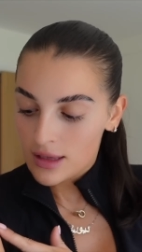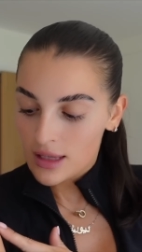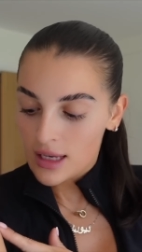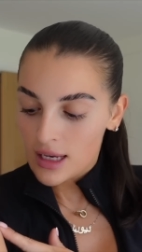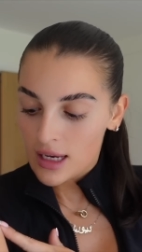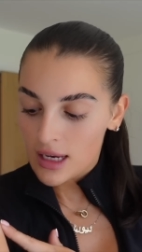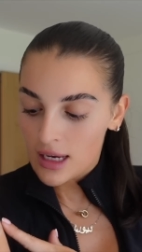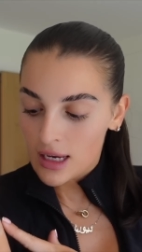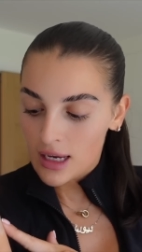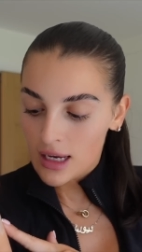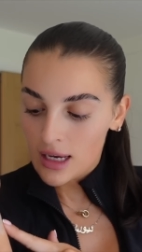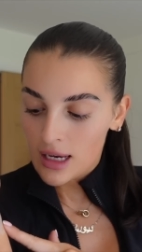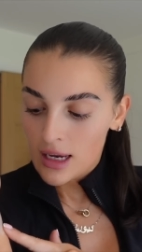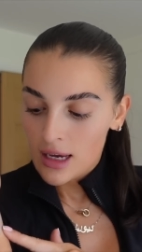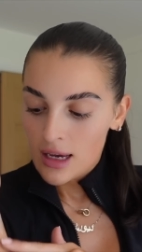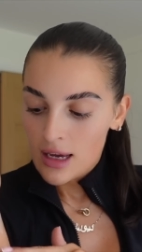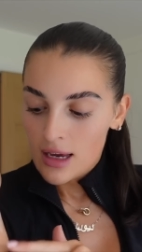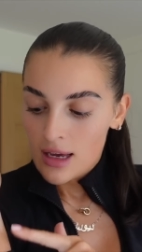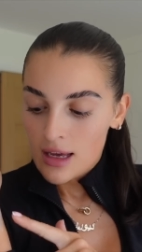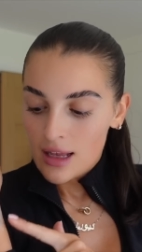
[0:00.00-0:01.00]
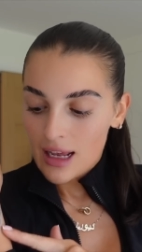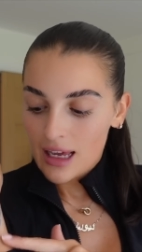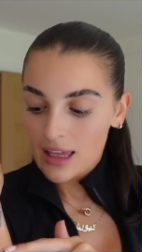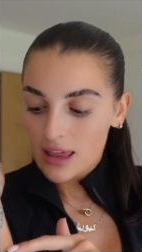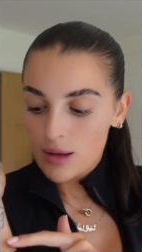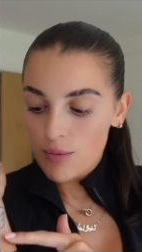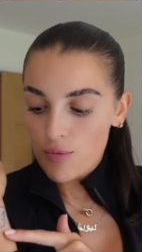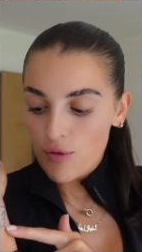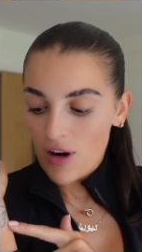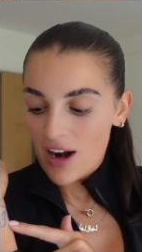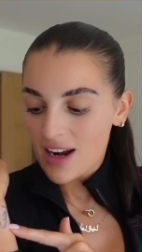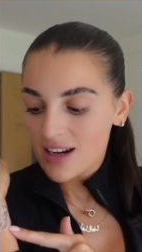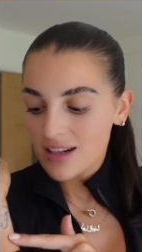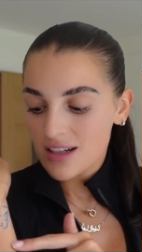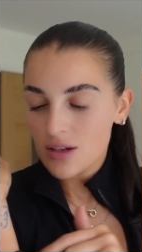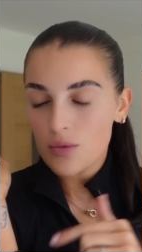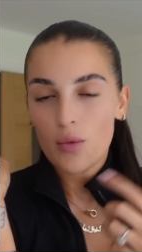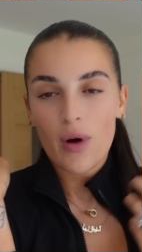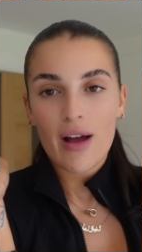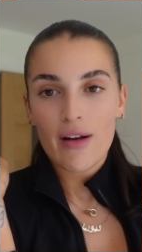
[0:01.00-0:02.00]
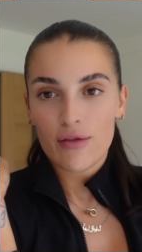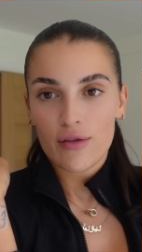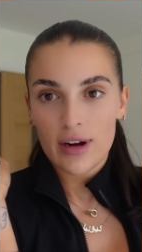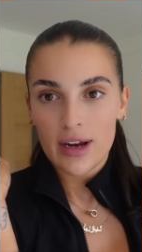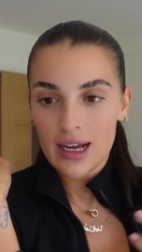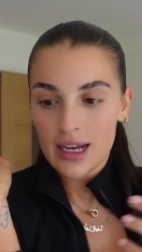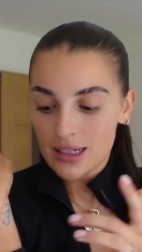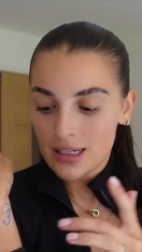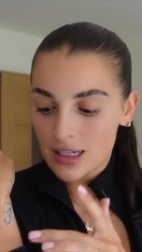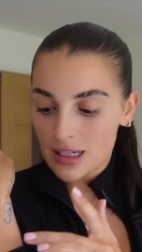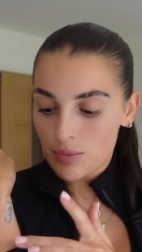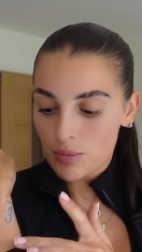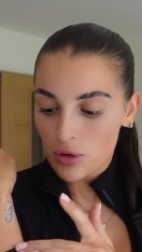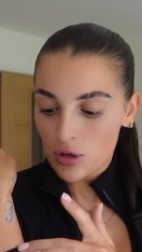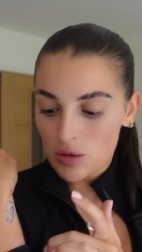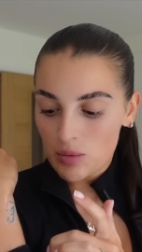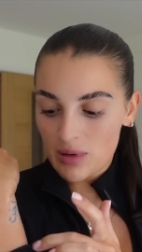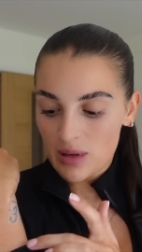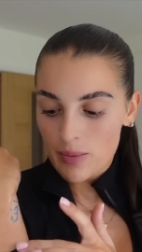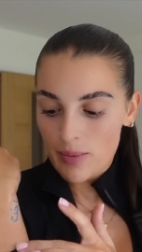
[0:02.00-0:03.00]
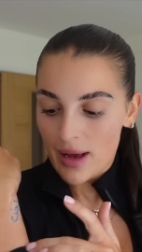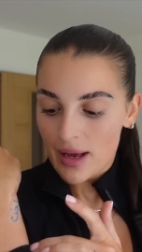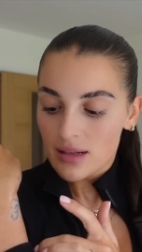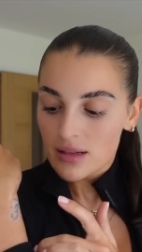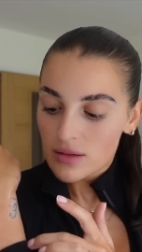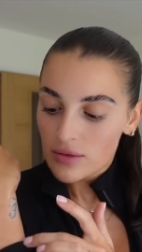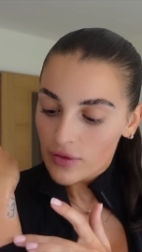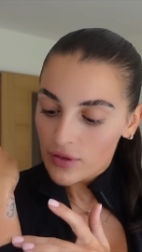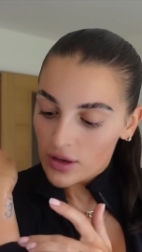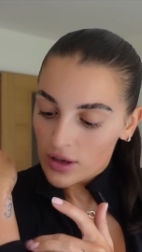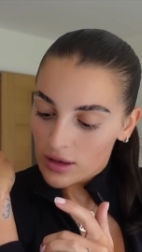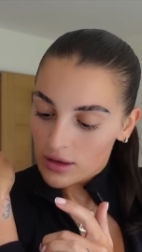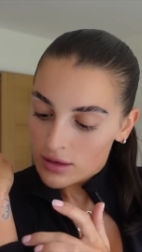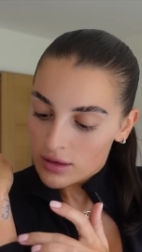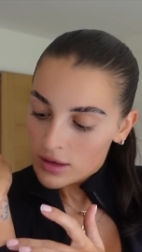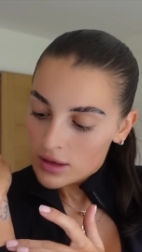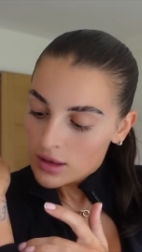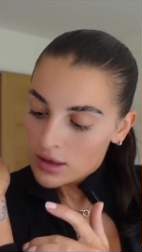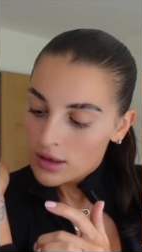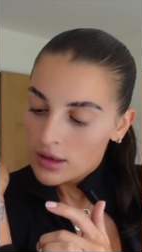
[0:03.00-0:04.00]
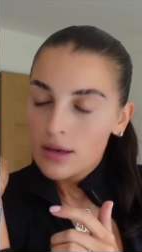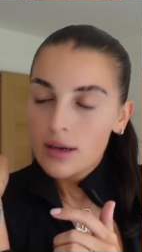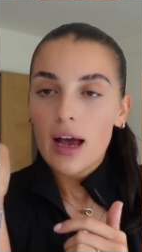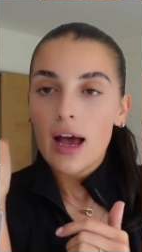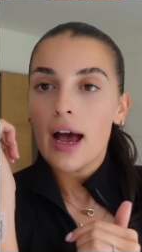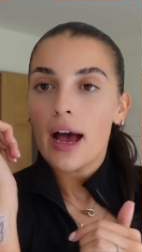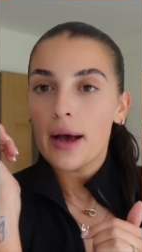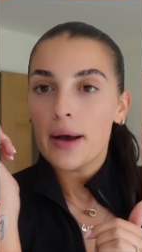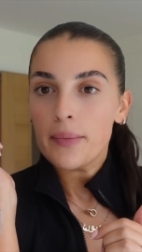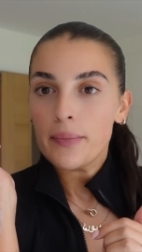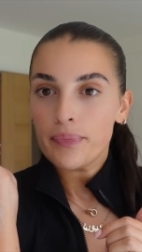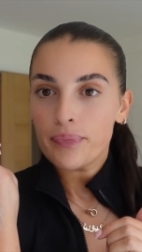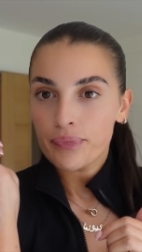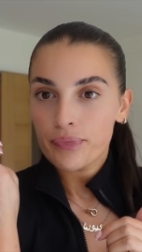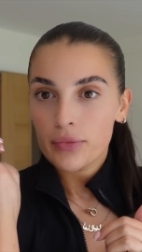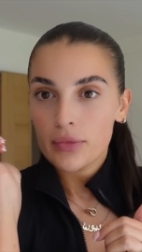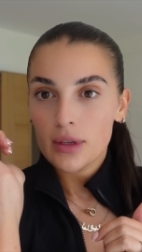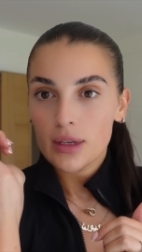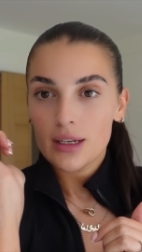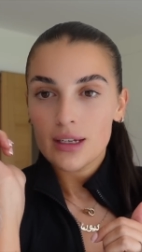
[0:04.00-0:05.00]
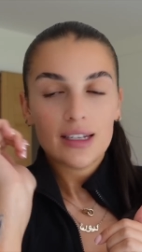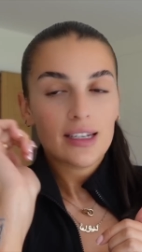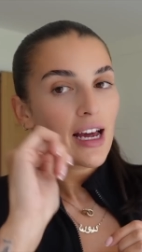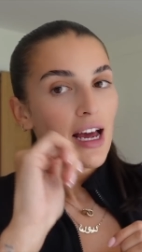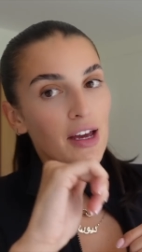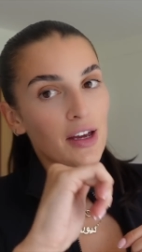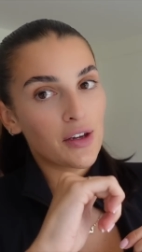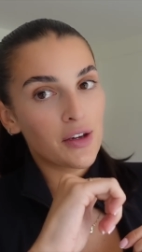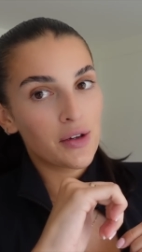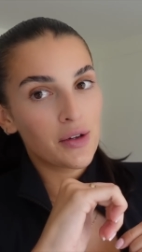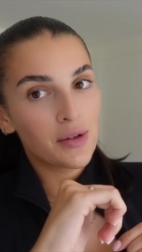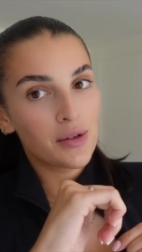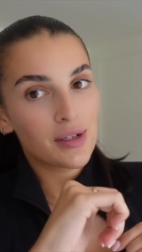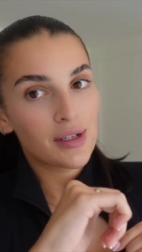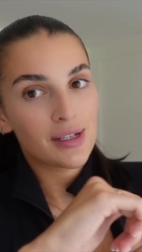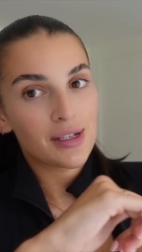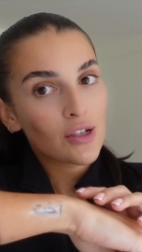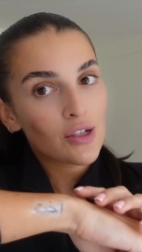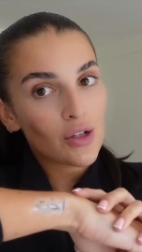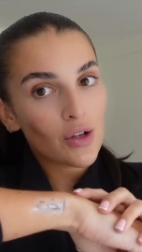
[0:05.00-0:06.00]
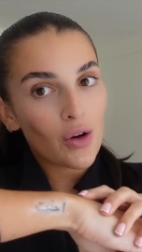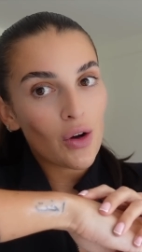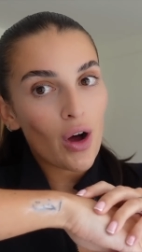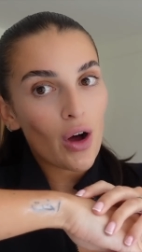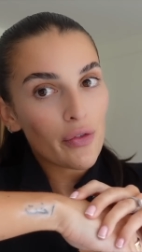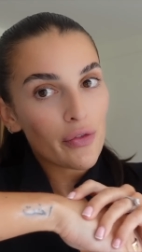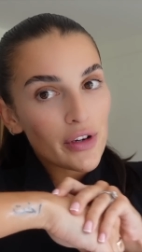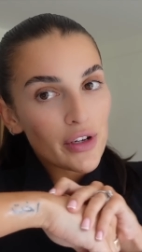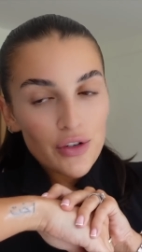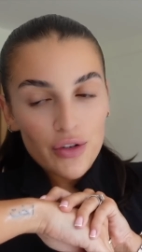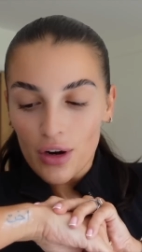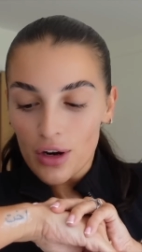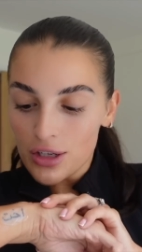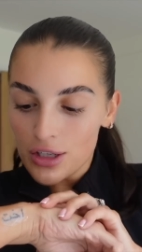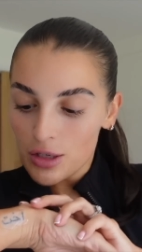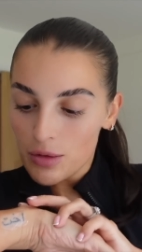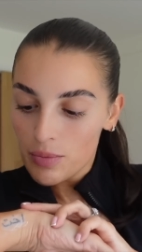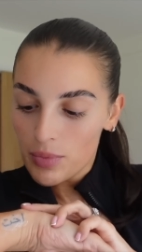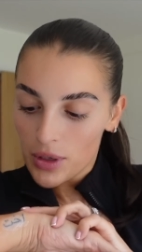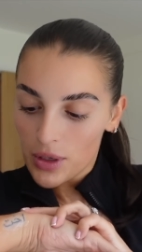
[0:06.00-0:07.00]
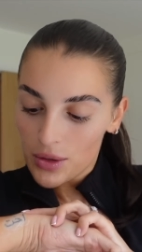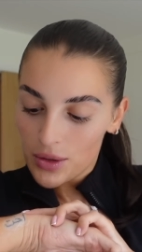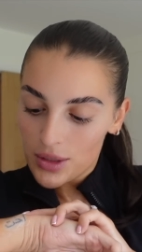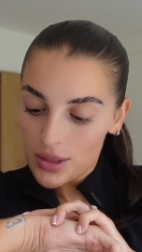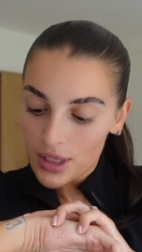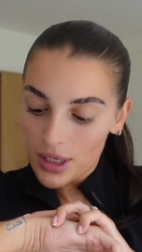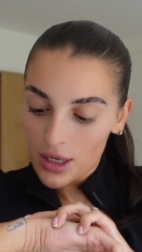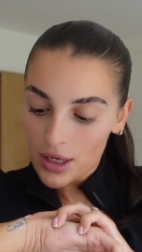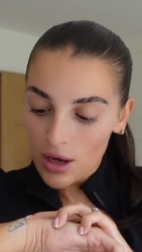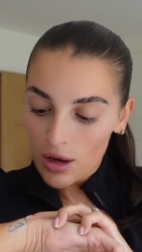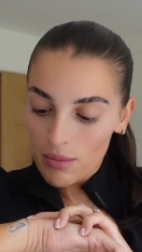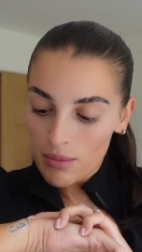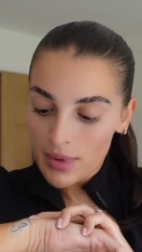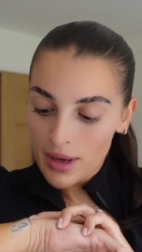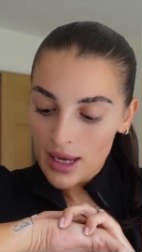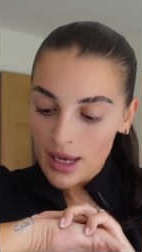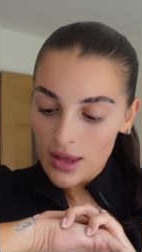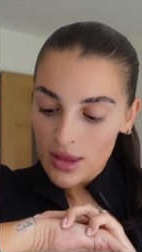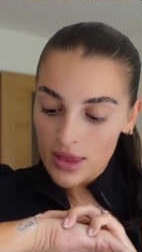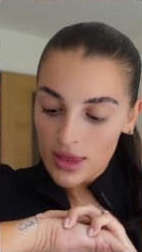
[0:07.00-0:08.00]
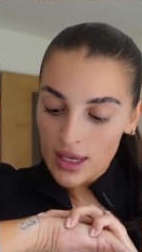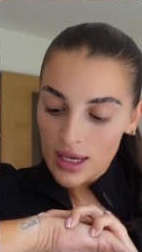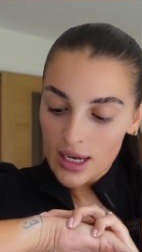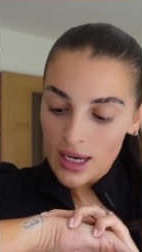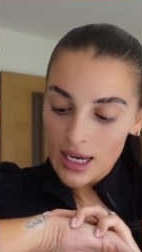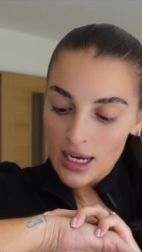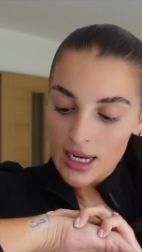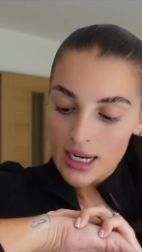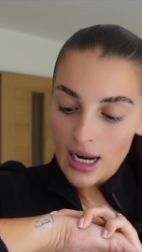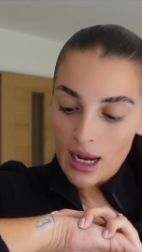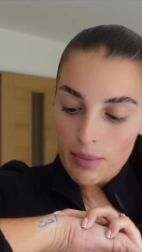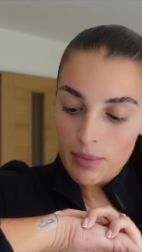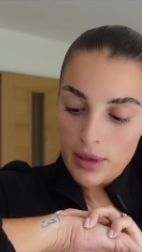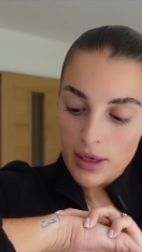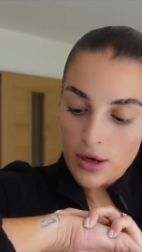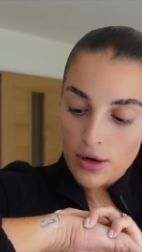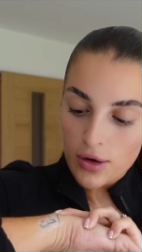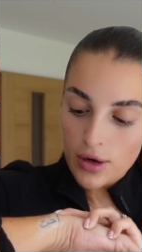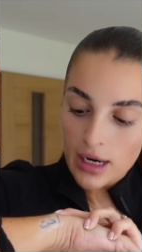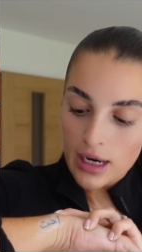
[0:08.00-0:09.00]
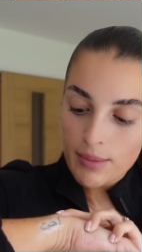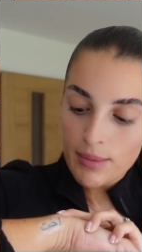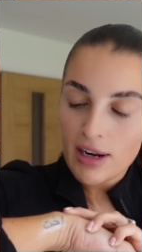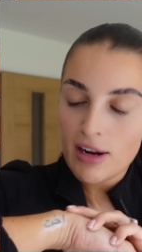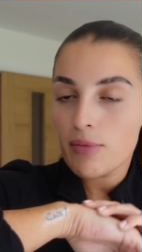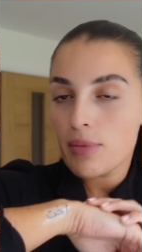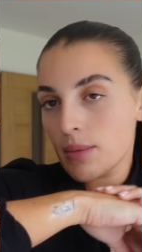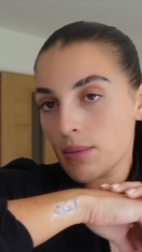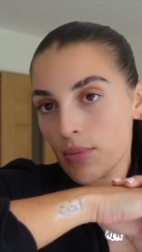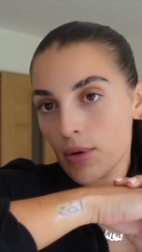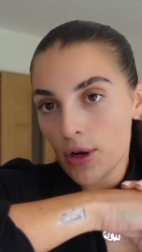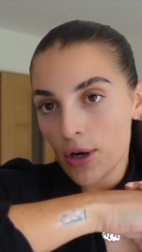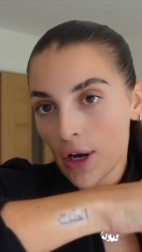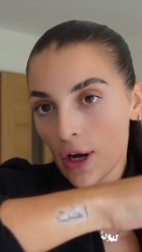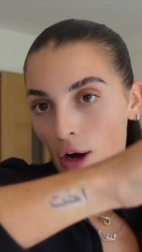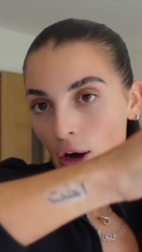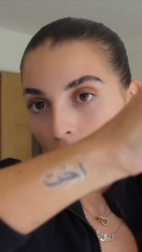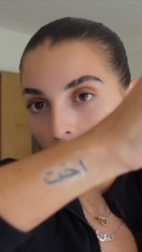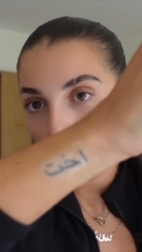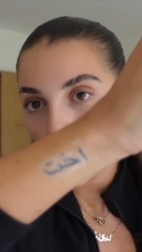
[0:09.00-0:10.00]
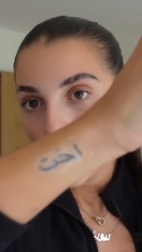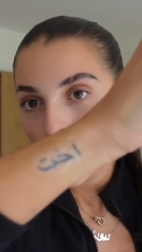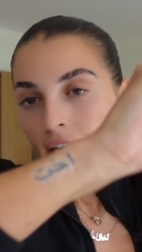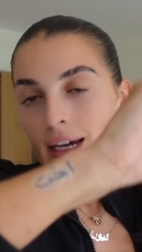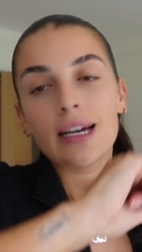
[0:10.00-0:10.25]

the like the brand and whatever it is is supposed to be the best for um tattoos. So off he trotted to Boots and got me the nappy cream and I've been putting it on.